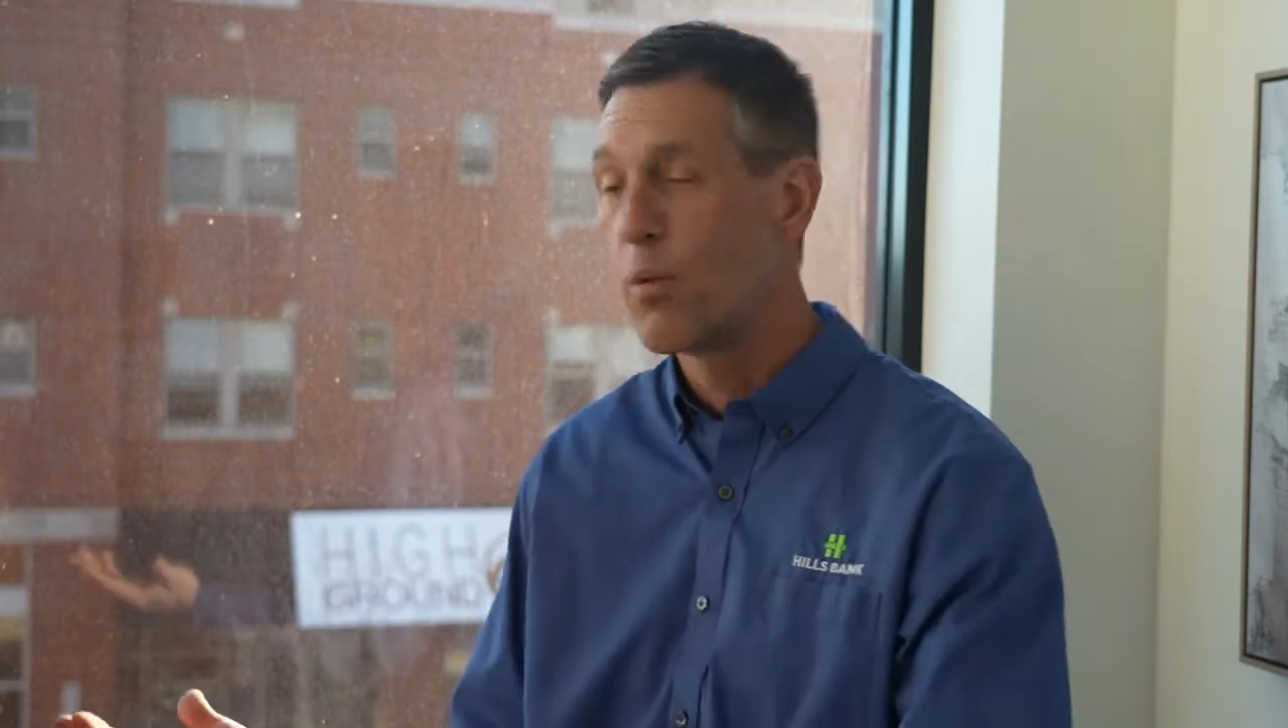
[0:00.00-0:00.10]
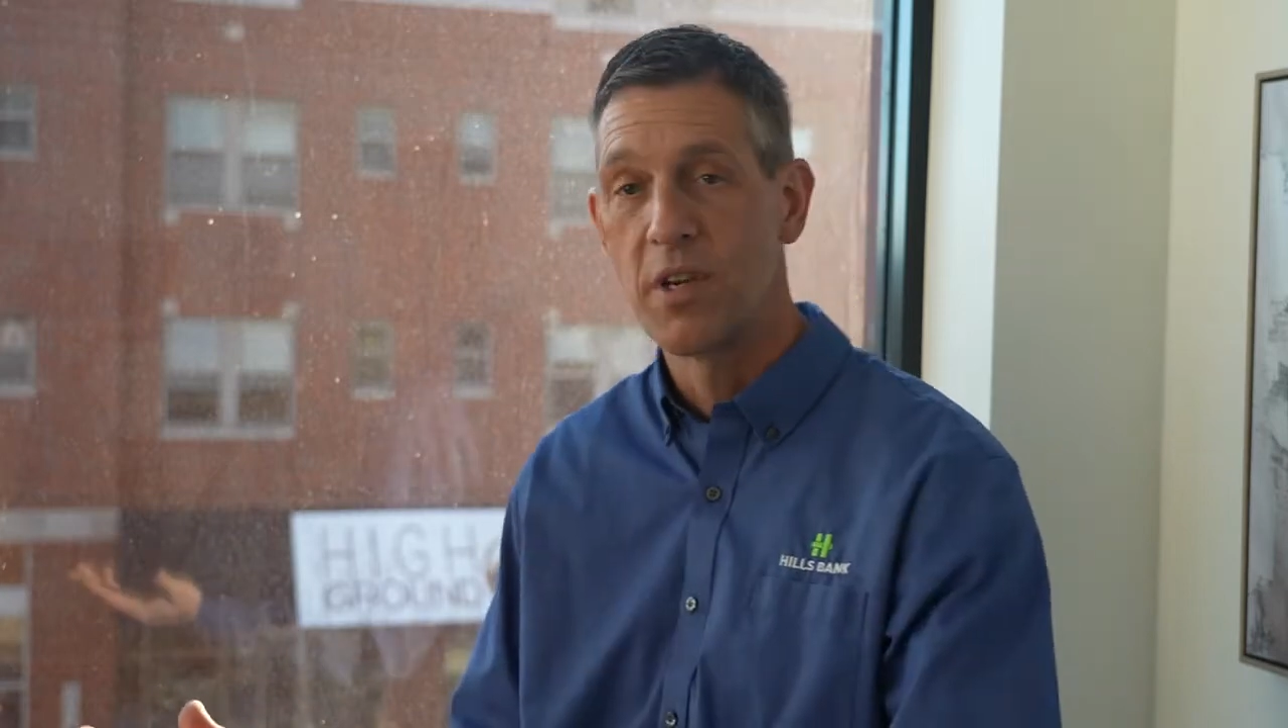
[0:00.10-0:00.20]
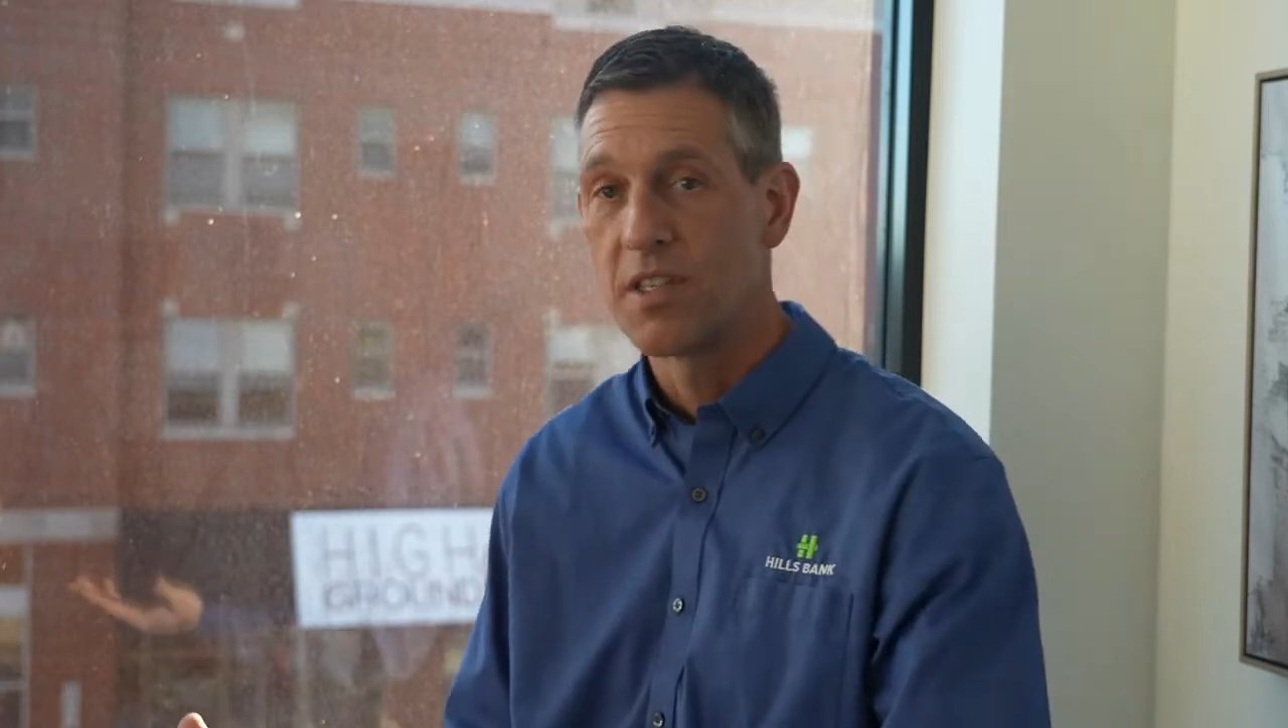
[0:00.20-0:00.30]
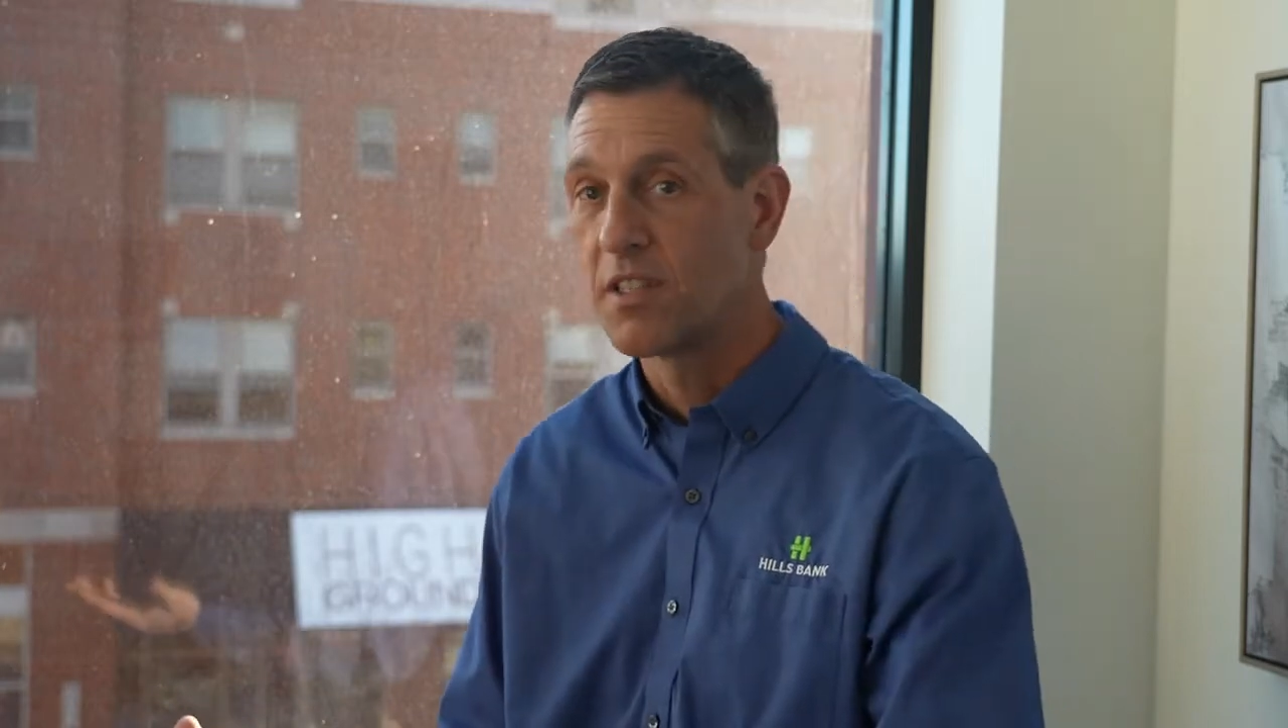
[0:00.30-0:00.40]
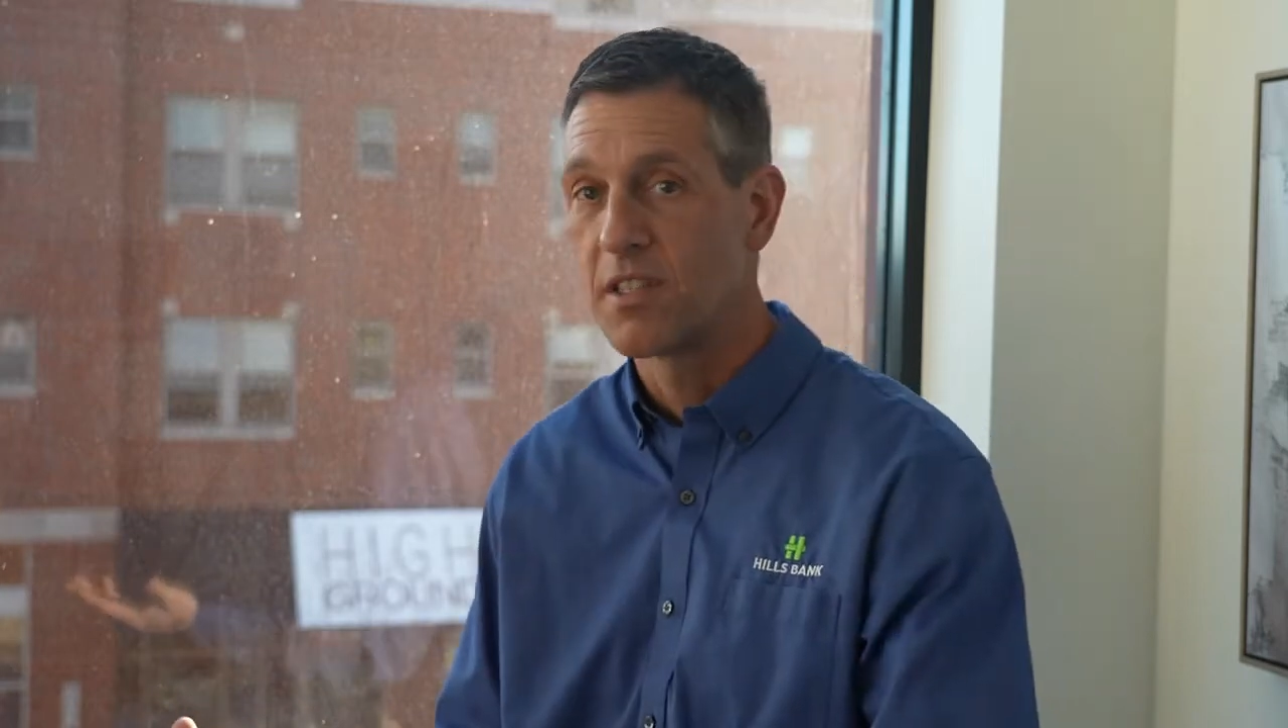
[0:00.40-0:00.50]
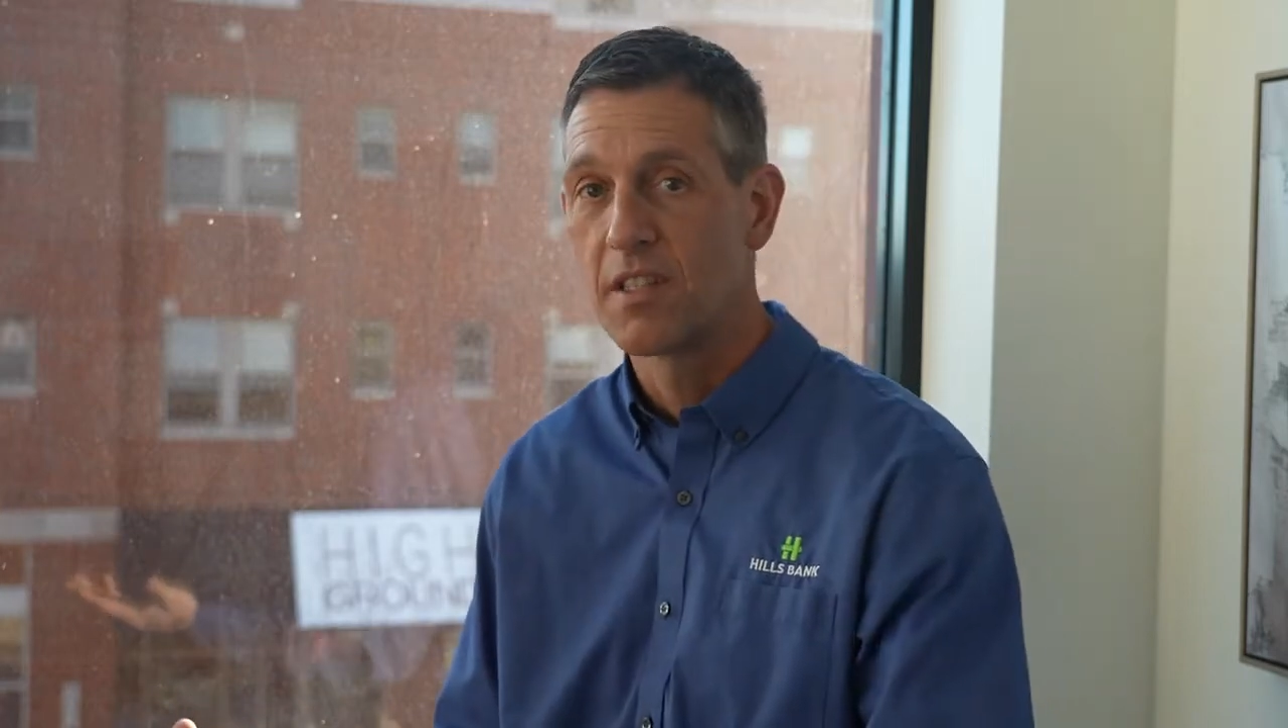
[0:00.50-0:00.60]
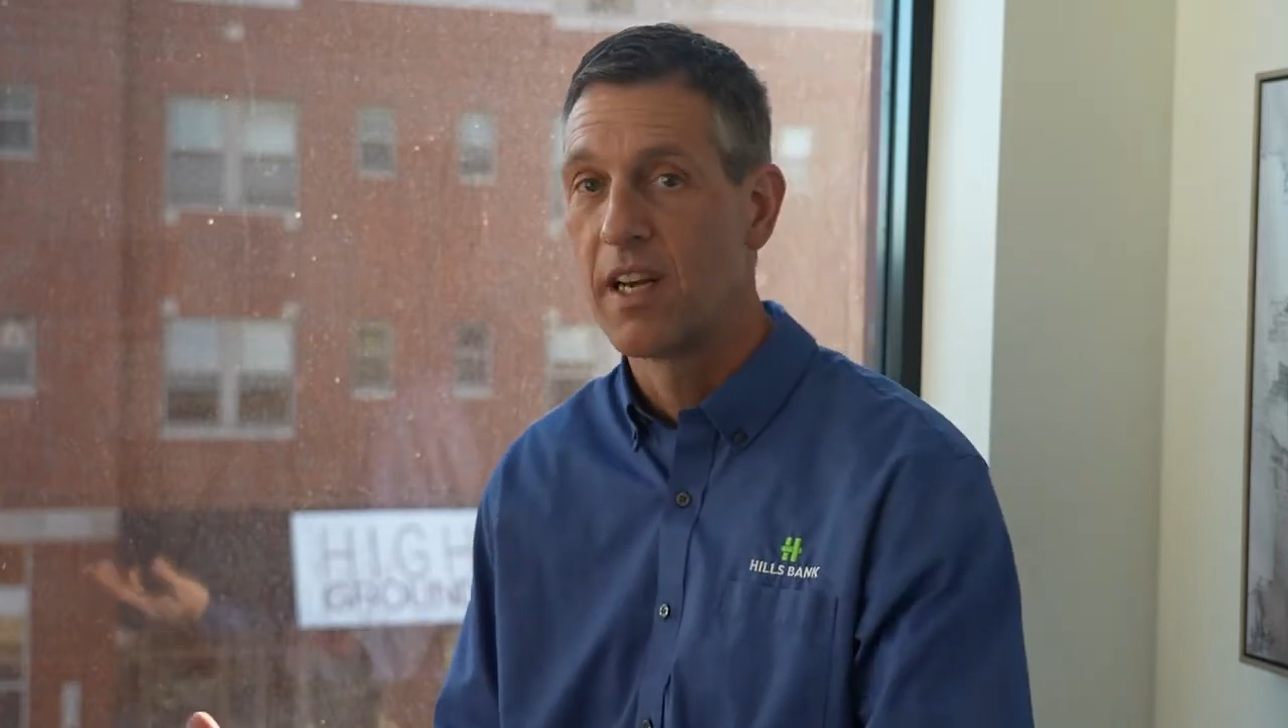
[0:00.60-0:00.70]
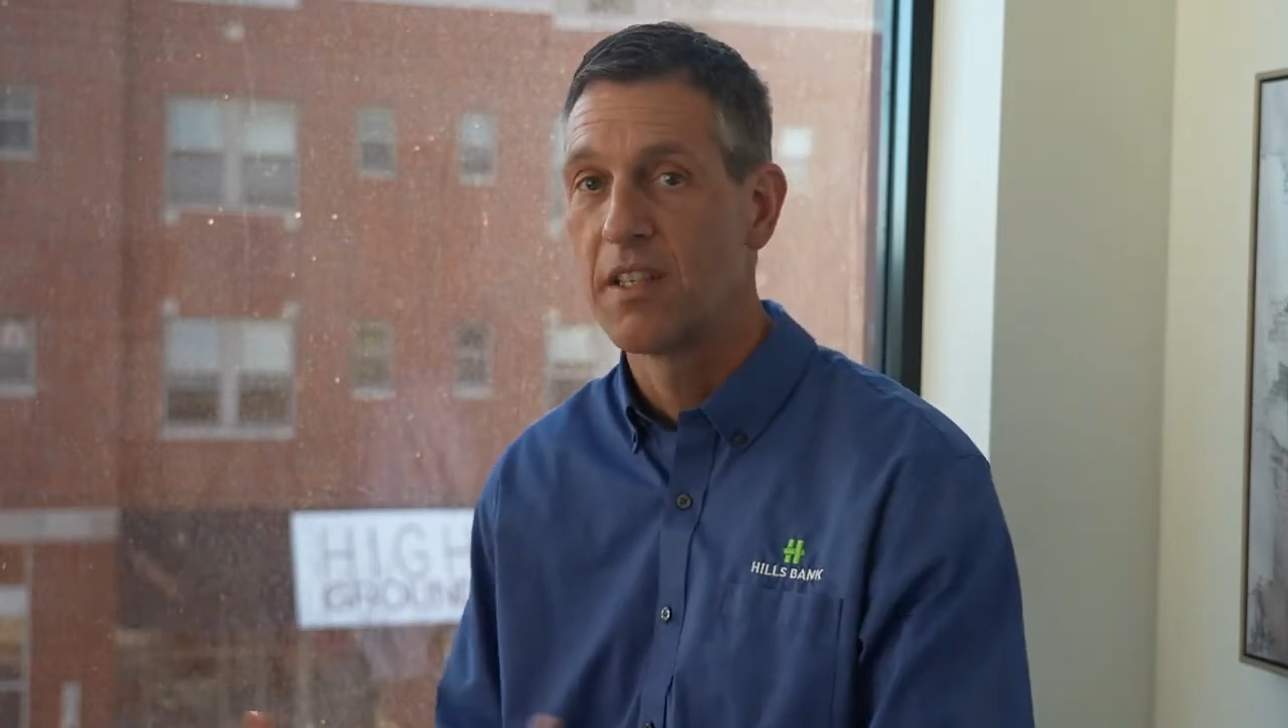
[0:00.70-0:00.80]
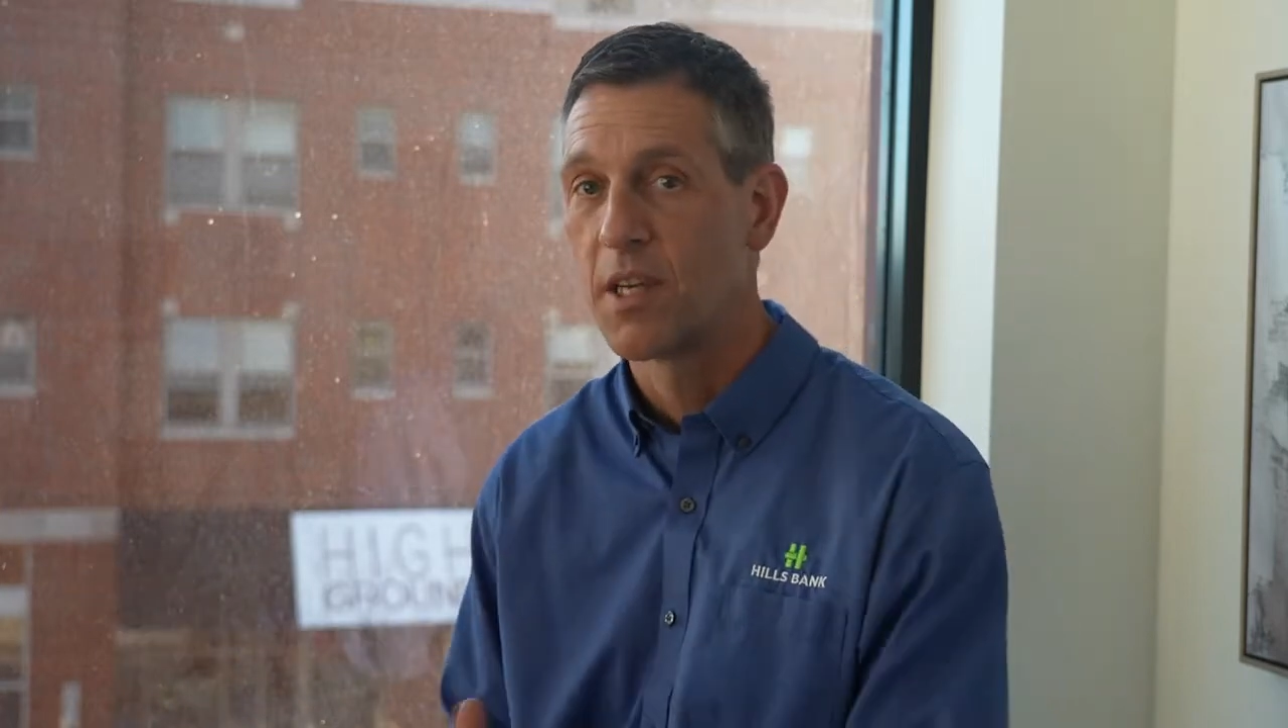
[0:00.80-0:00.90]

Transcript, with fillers: reasons that